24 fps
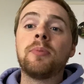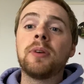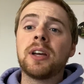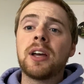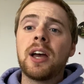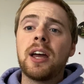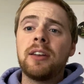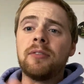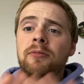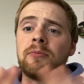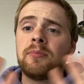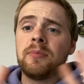It
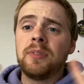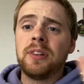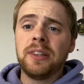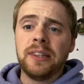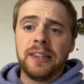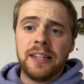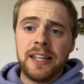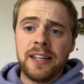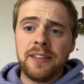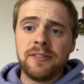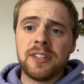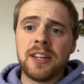kind of
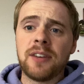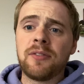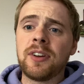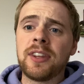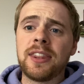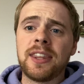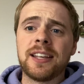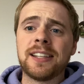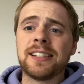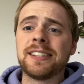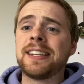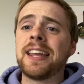leaves
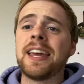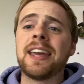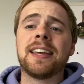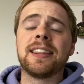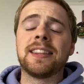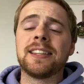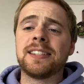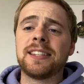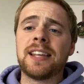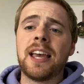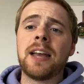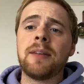everything
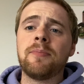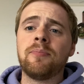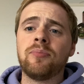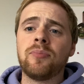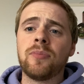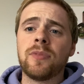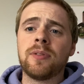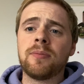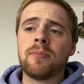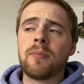staying the same.